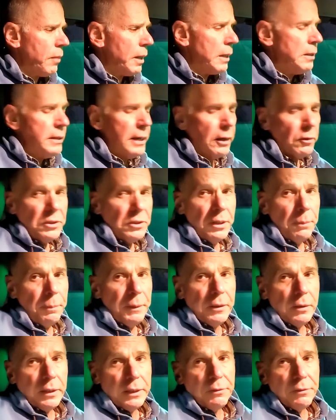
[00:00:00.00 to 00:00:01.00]
Now,
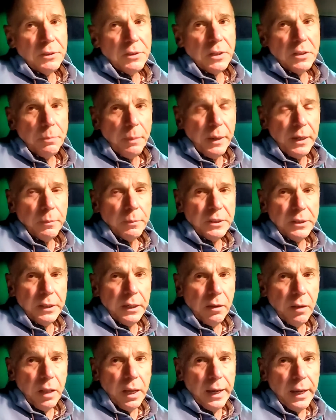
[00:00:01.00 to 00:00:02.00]
typically, if it says payment
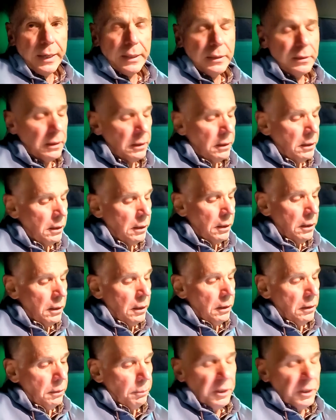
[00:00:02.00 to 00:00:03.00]
declined,
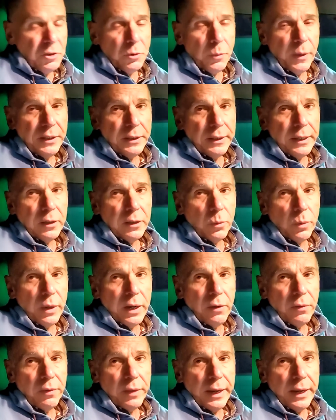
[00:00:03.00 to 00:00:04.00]
the best way to get
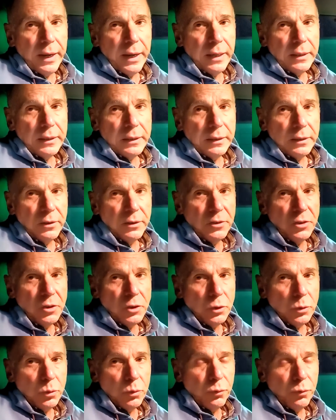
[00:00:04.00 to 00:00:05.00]
around that is
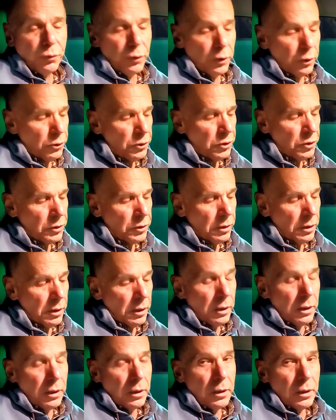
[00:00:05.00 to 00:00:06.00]
to first
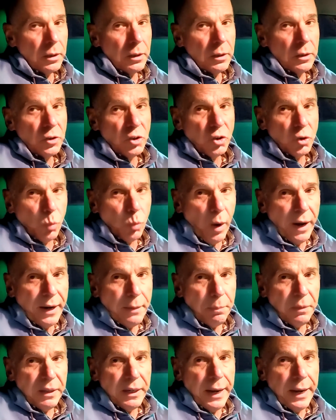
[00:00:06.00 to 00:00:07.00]

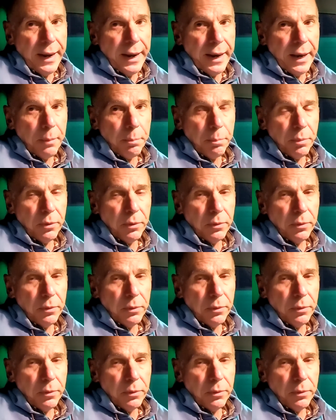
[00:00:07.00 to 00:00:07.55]
swipe the app